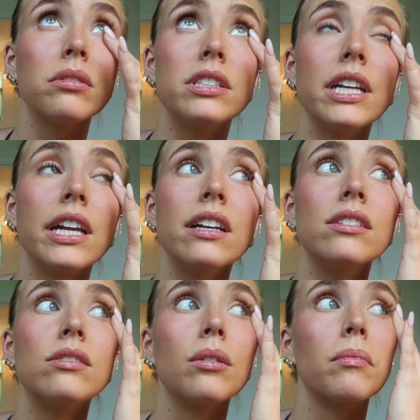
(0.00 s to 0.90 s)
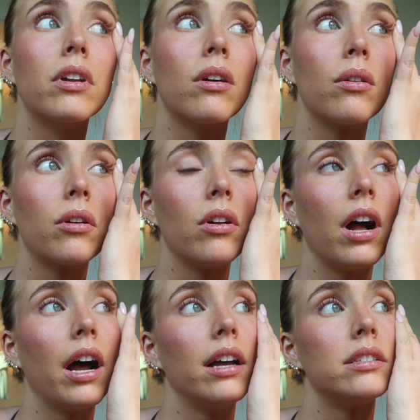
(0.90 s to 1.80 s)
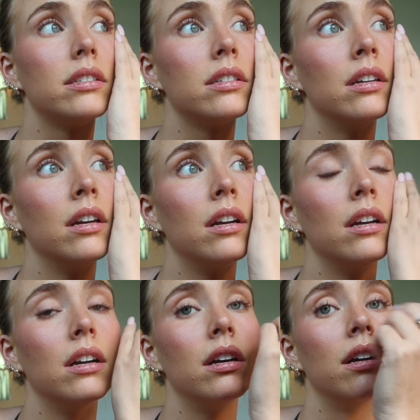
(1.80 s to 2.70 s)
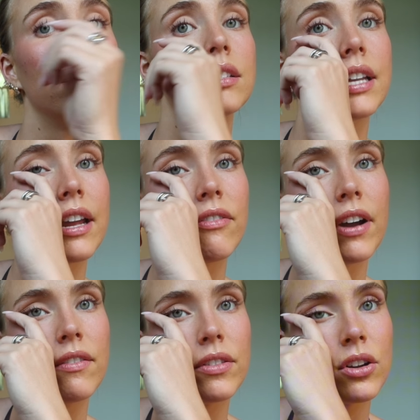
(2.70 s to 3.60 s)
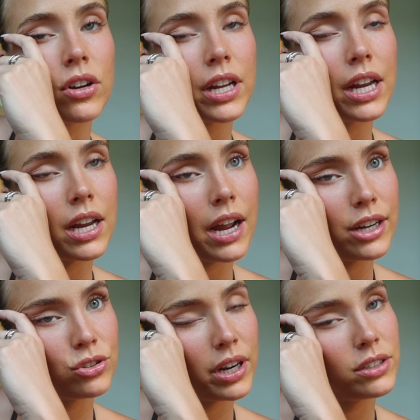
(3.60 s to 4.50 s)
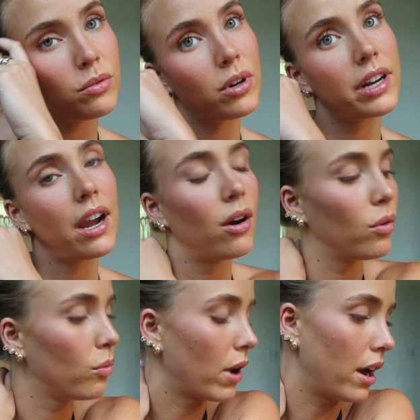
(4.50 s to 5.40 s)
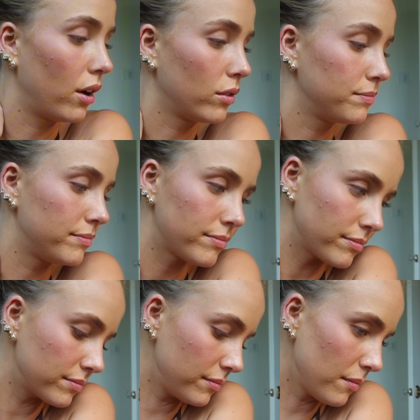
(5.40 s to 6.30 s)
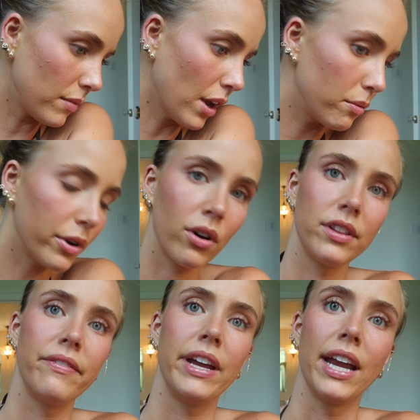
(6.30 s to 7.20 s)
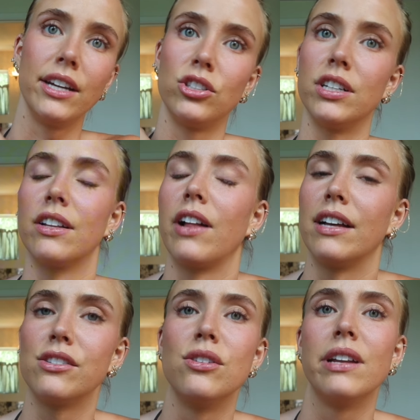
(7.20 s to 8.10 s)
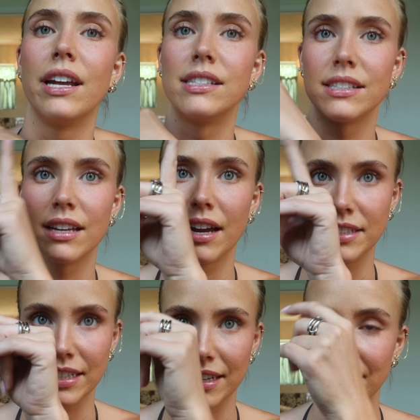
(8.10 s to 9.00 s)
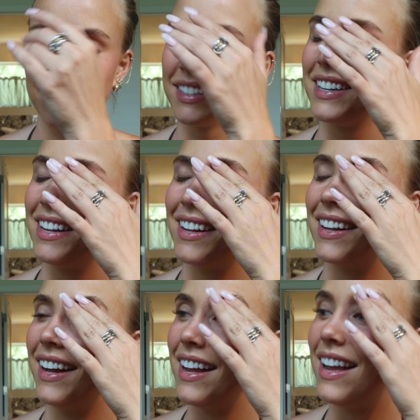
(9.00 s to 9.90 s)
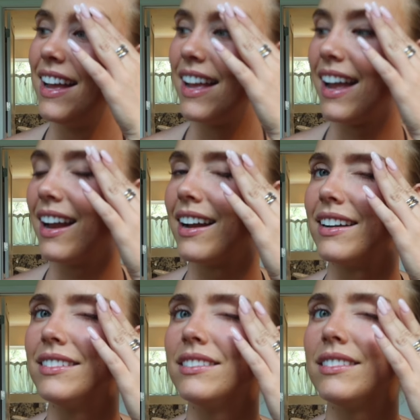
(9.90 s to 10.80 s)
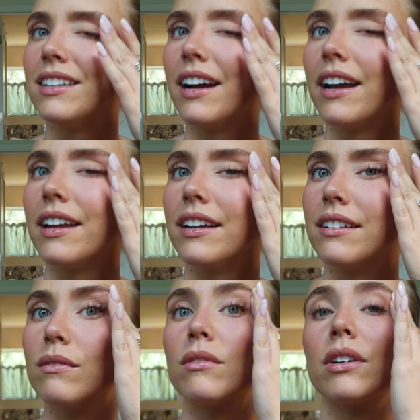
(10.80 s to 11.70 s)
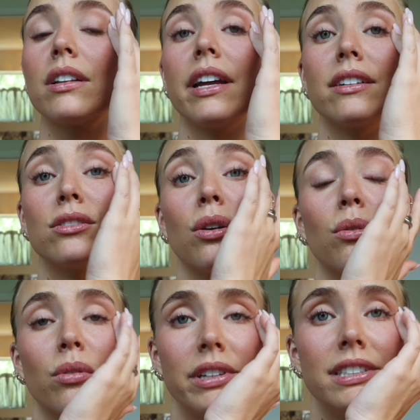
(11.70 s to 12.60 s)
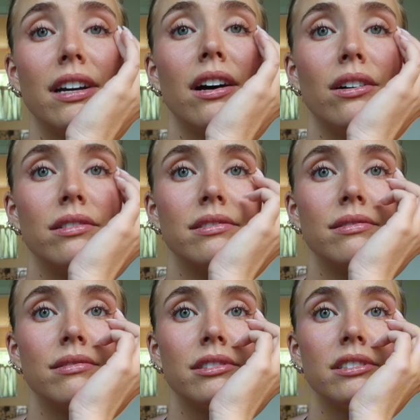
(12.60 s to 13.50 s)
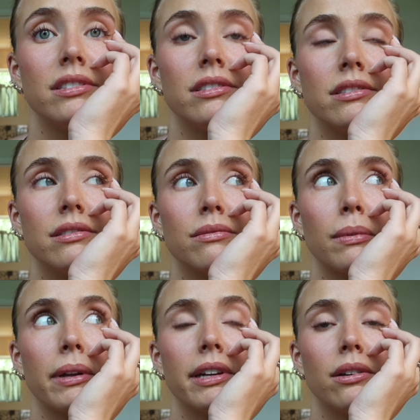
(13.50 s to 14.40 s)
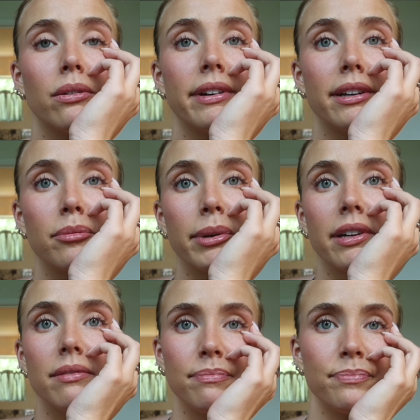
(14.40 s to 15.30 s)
routine. So I'm going to go to a class today at 5:30. I tried to work out while we were on the vacation the last 2 days. I didn't. And I could like totally tell, which is really annoying, but